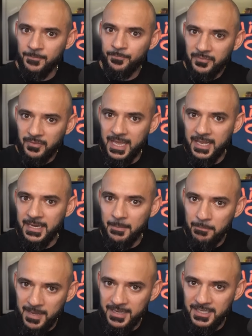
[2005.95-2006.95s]
then that
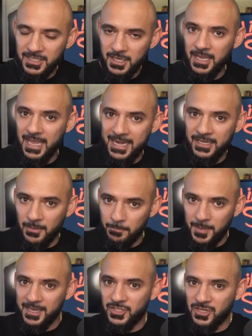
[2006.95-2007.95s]
means it's going to end up
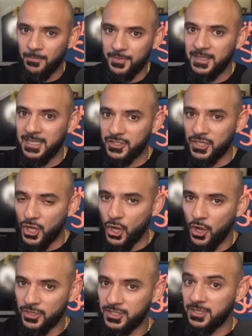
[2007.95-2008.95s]
being something that's going to
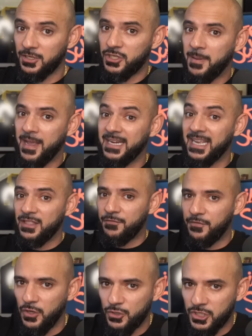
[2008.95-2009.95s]
cost Japan in the
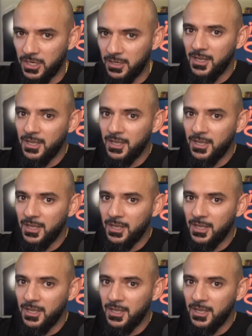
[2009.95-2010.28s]
future.